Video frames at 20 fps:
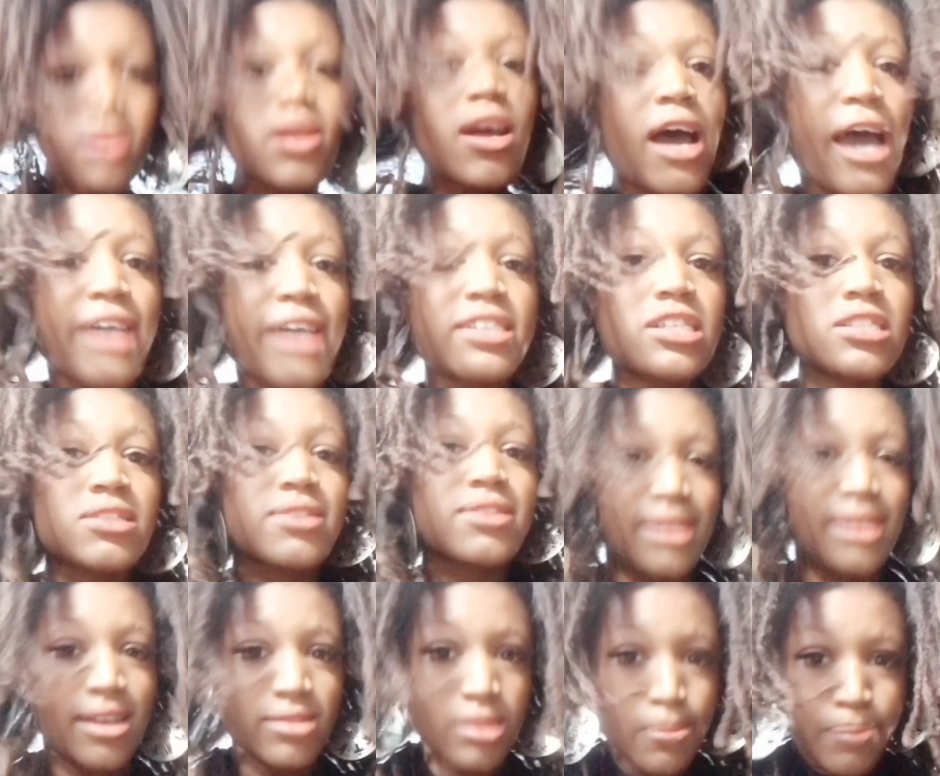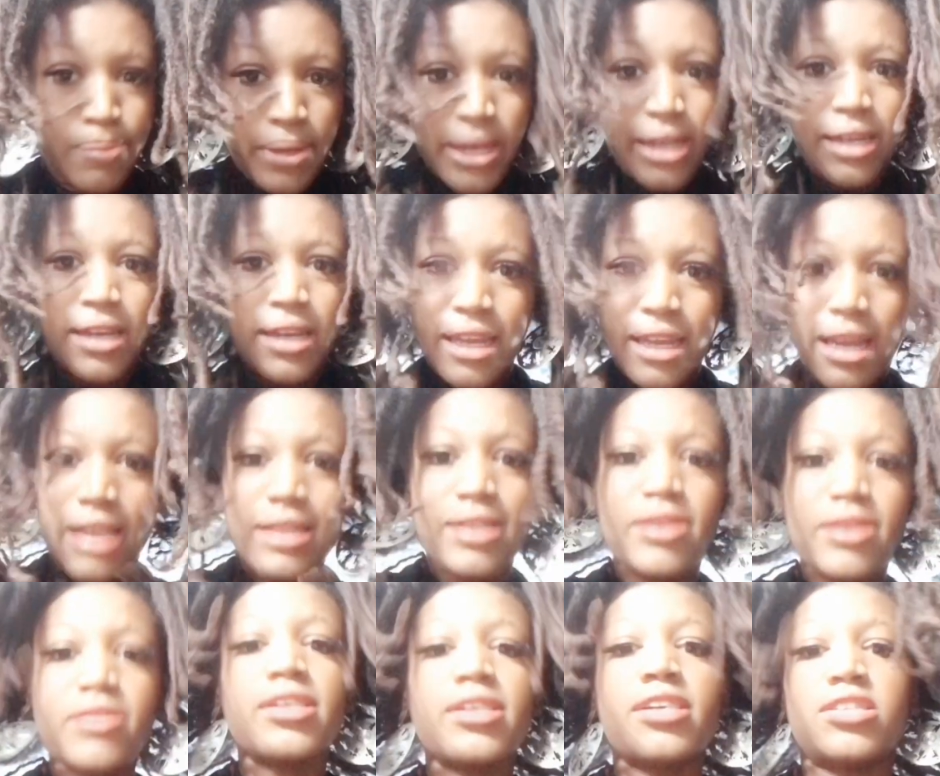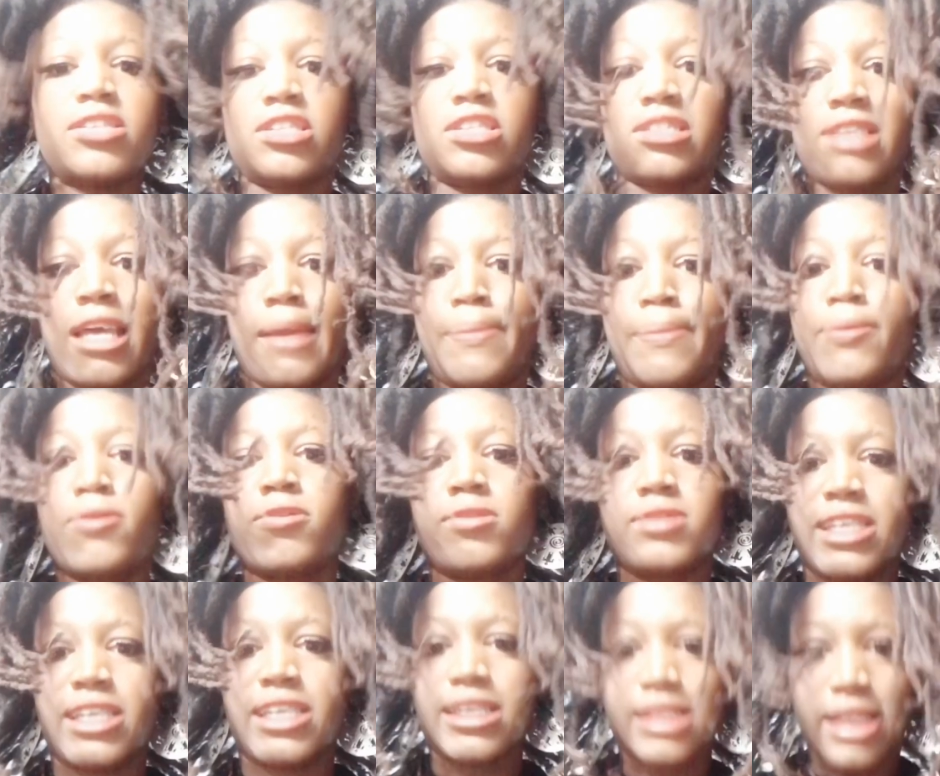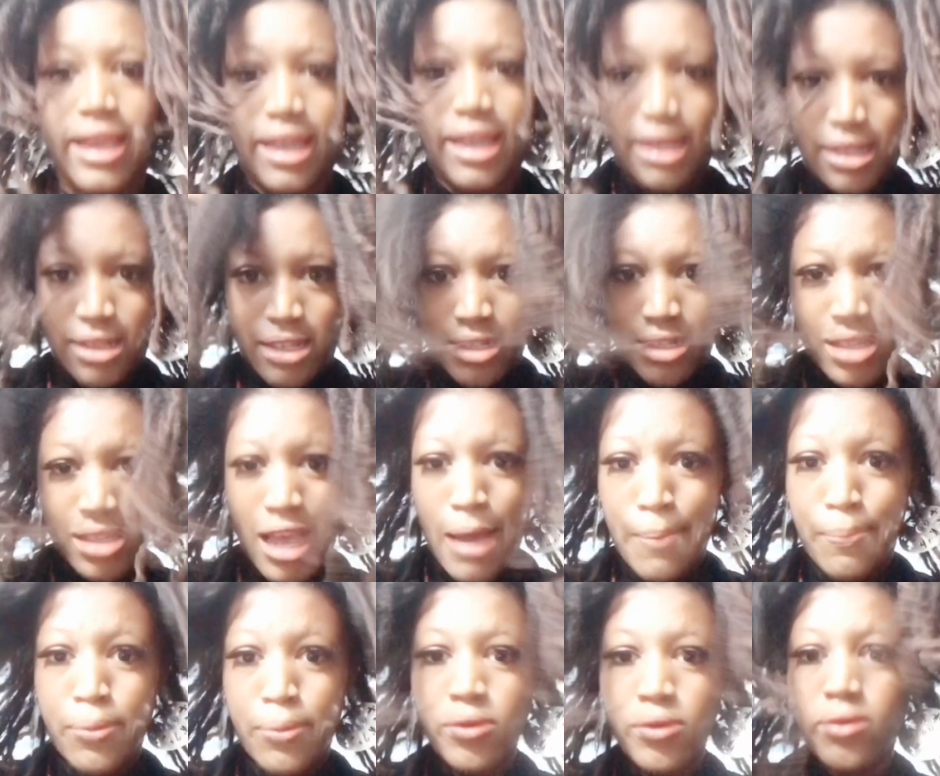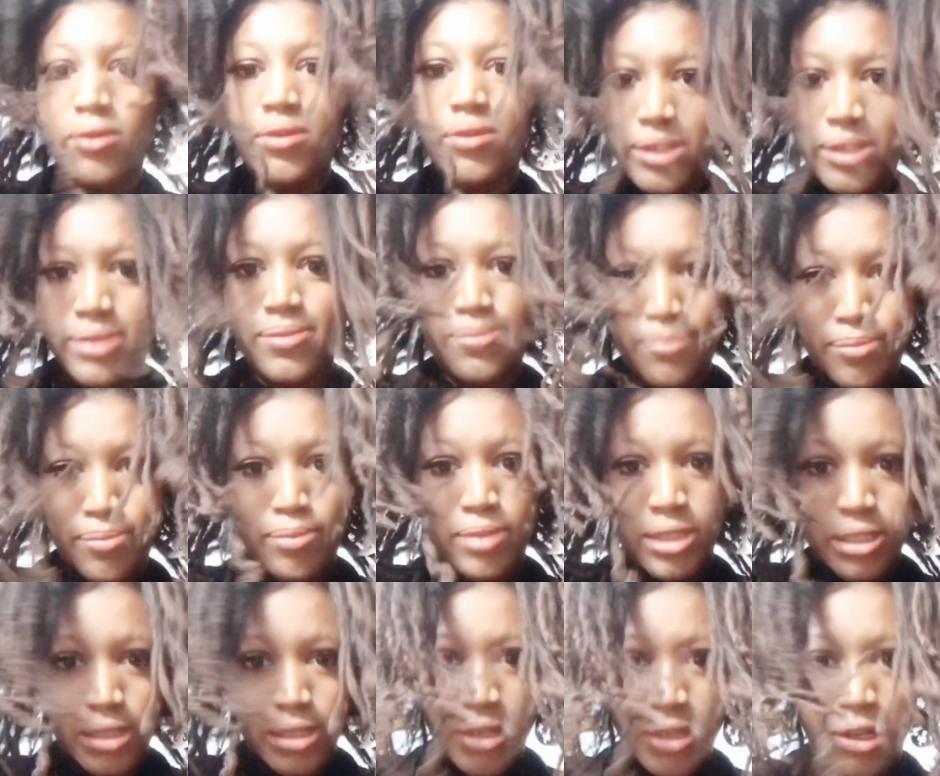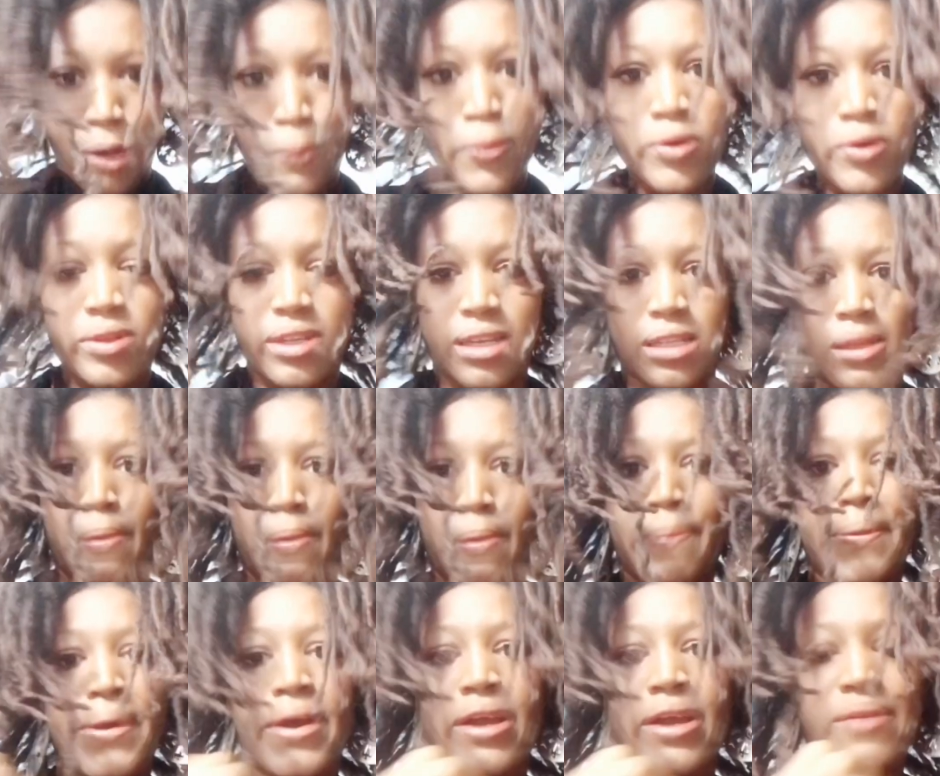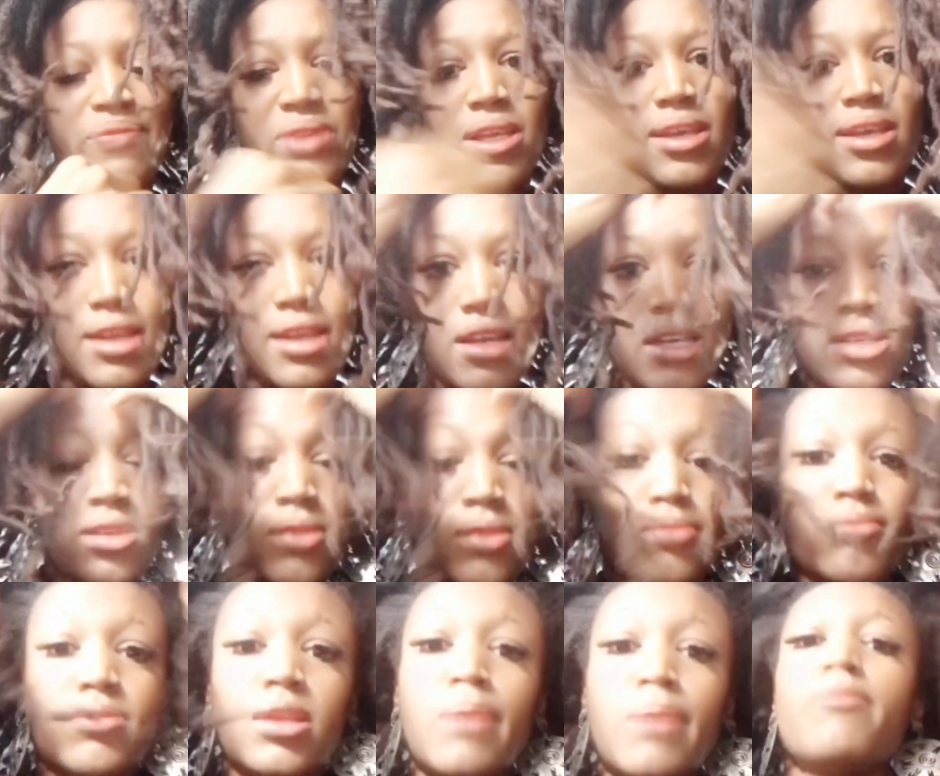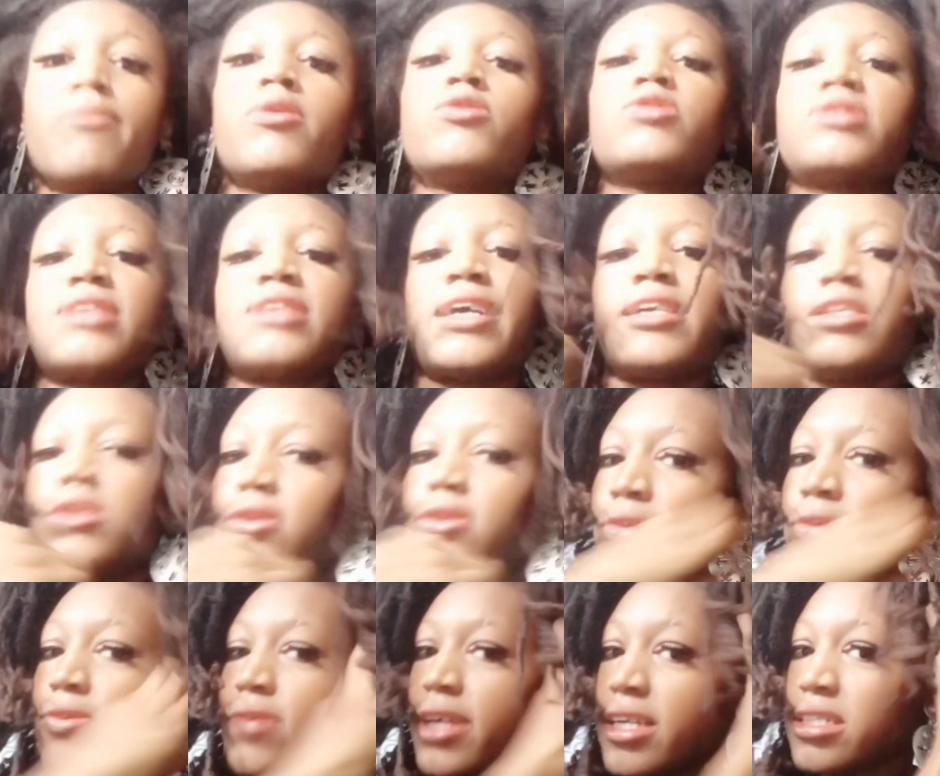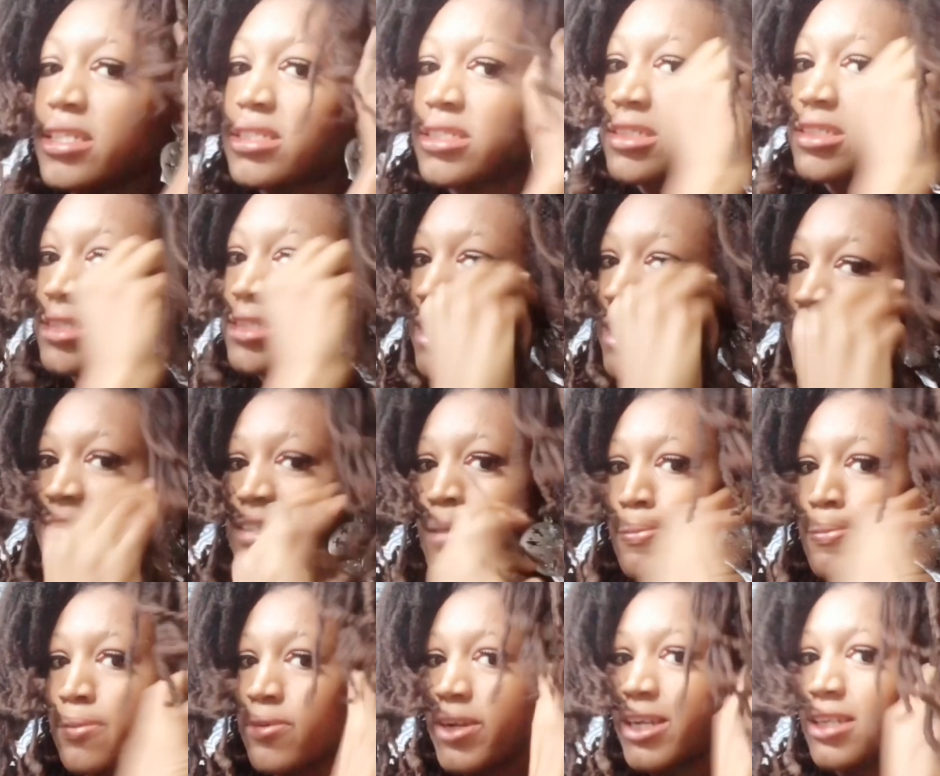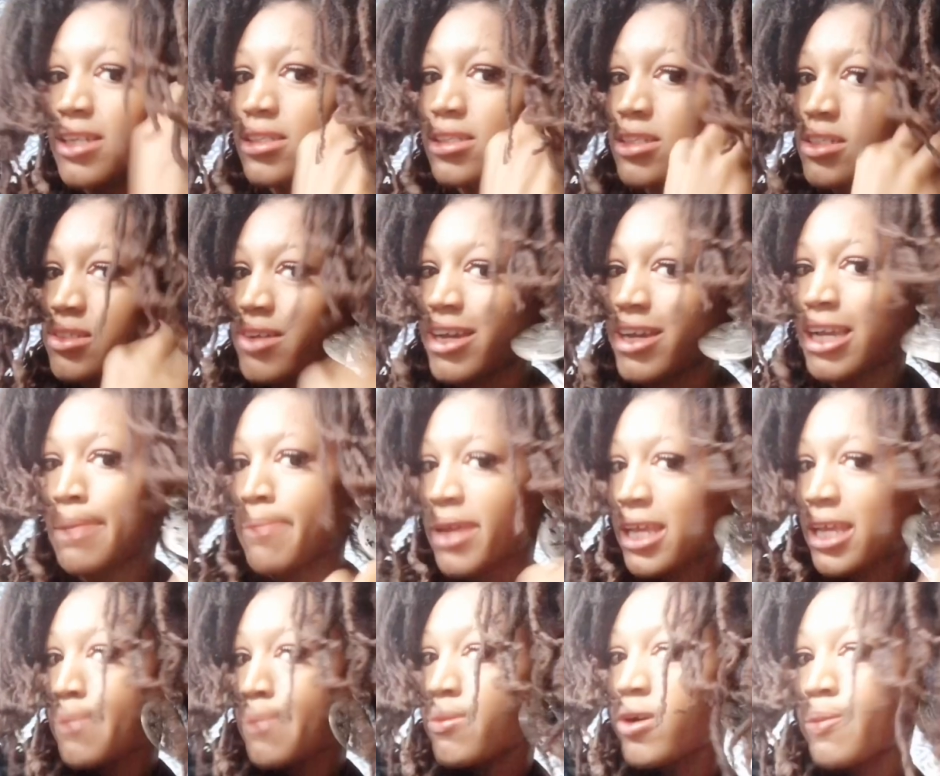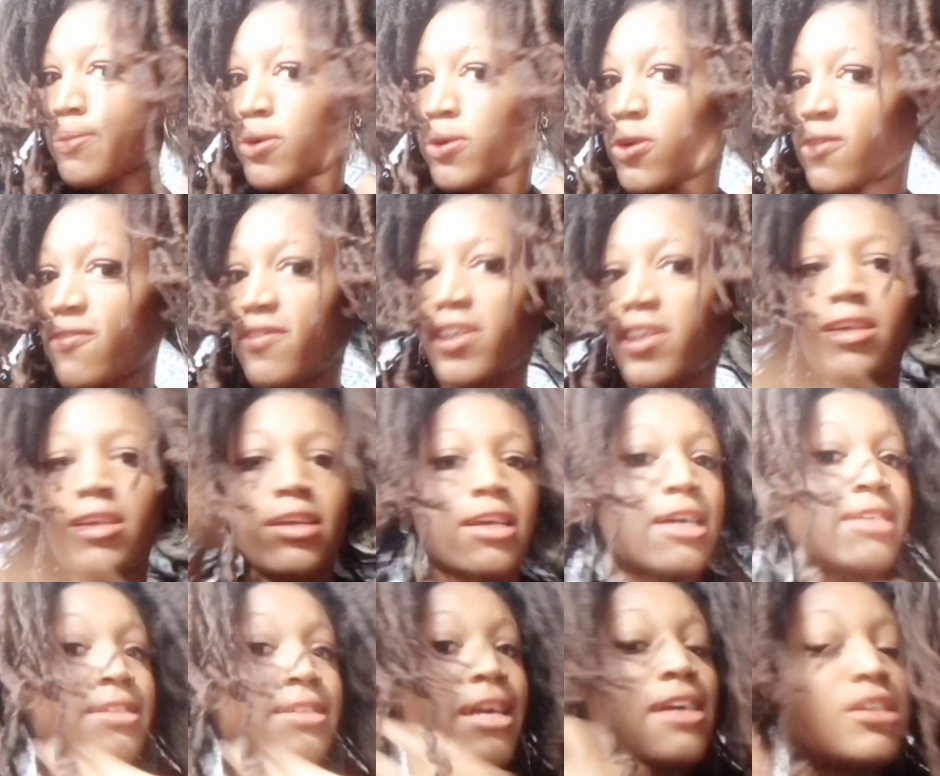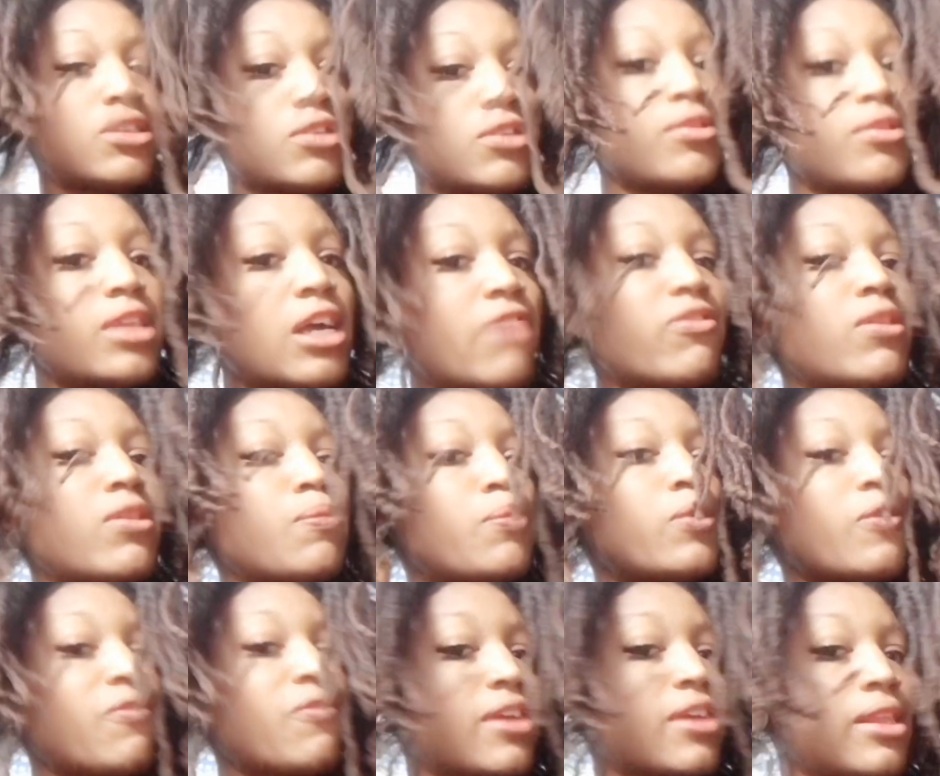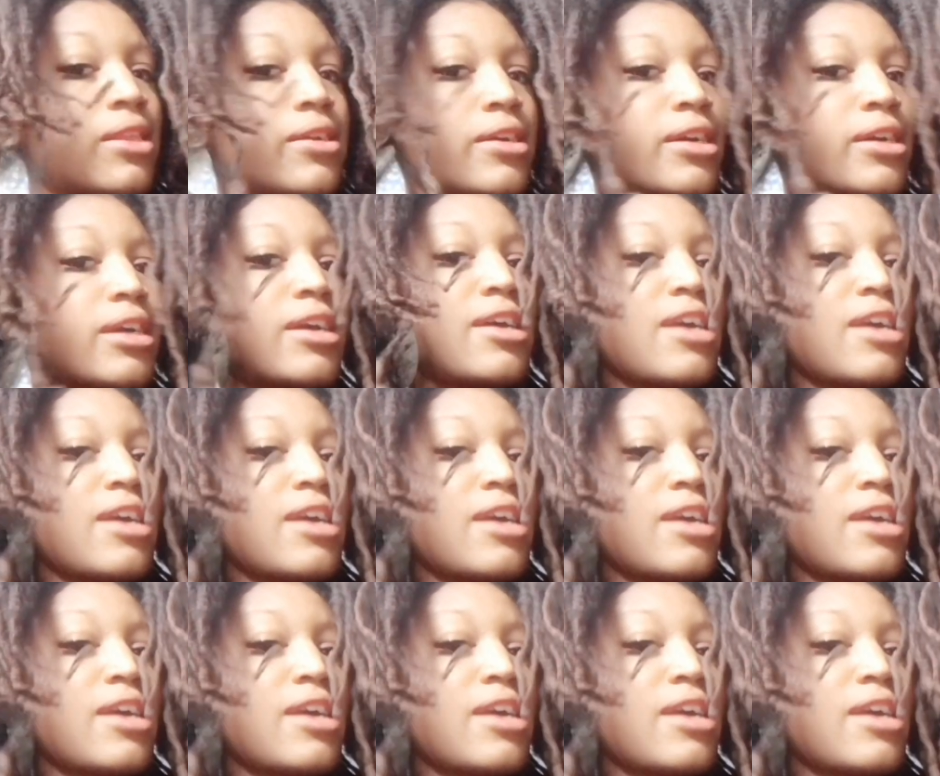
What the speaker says: I just took it out the bun, and I literally just like pulled it, like not pull, but pulling them apart. The most I do is just like separate so I can make it more poofy, because I do love the poofy look.